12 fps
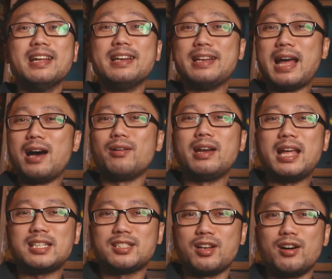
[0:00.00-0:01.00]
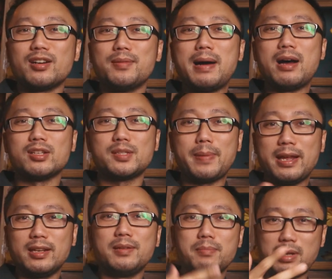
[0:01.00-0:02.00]
Now let's talk about
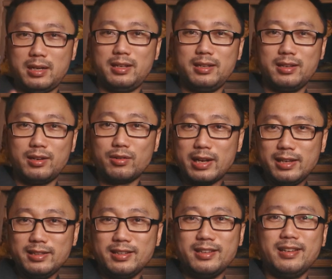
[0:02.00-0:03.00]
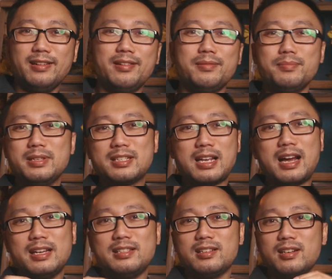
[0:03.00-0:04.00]
spending money, okay?
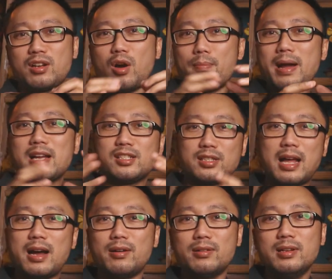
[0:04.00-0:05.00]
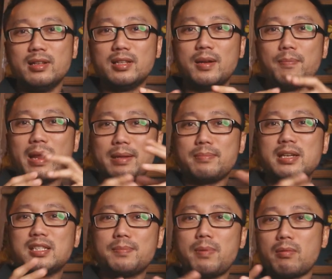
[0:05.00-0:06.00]
Besides the compact style, the
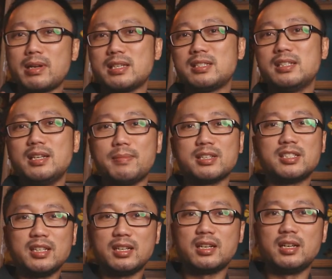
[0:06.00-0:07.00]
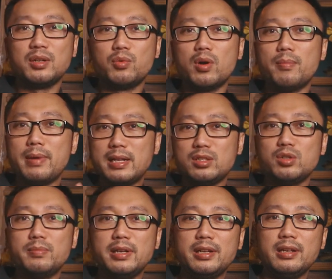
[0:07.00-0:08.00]
Blackmagic Pocket Cinema 6K were meant to
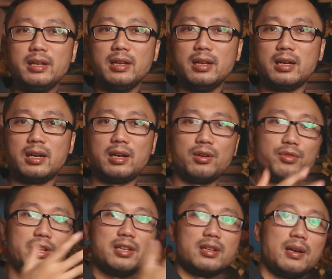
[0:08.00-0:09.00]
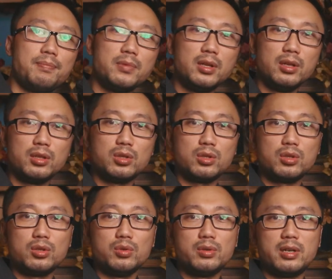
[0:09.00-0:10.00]
be rigged up
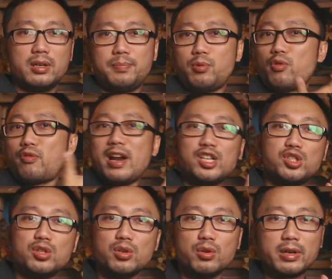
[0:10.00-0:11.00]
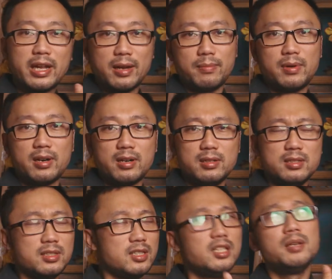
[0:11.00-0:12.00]
to a professional
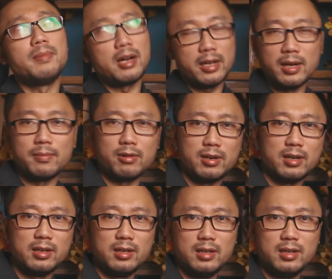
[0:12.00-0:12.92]
cinema camera.